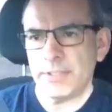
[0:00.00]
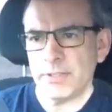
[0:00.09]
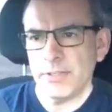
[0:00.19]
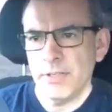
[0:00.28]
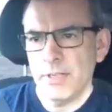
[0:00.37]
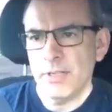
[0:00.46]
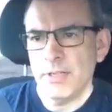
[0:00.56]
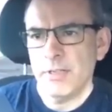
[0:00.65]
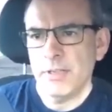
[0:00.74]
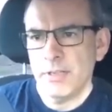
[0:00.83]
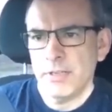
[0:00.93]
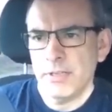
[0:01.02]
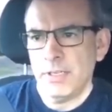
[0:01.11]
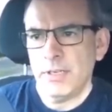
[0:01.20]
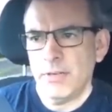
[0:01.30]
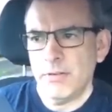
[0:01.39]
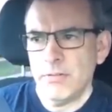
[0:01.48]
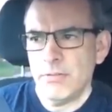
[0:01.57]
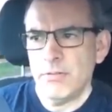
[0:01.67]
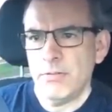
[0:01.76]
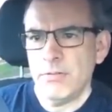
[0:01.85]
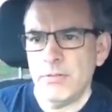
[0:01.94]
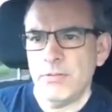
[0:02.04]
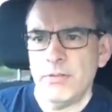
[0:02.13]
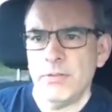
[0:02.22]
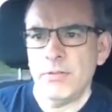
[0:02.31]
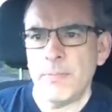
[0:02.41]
and that's, you know,